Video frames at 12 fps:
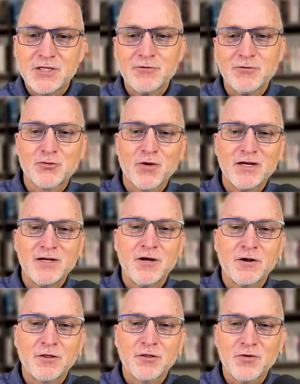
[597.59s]
It was written
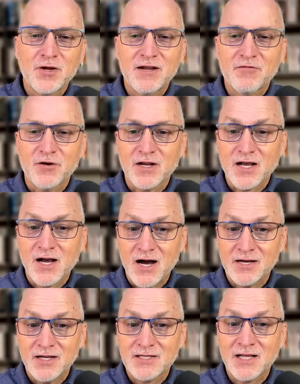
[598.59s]
on 3 different
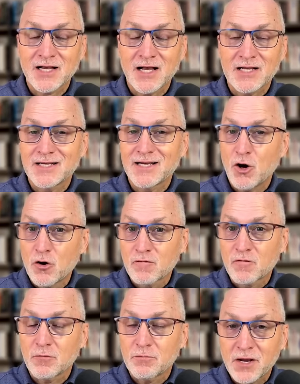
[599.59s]
continents, like I said,
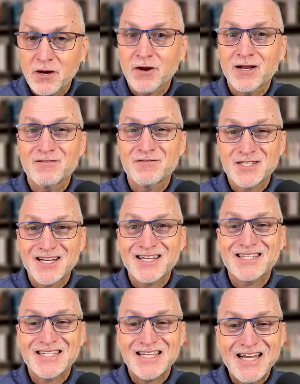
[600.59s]
over a period of
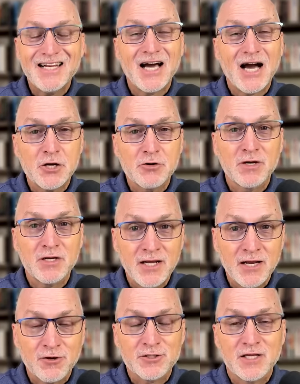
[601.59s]
1,600 years.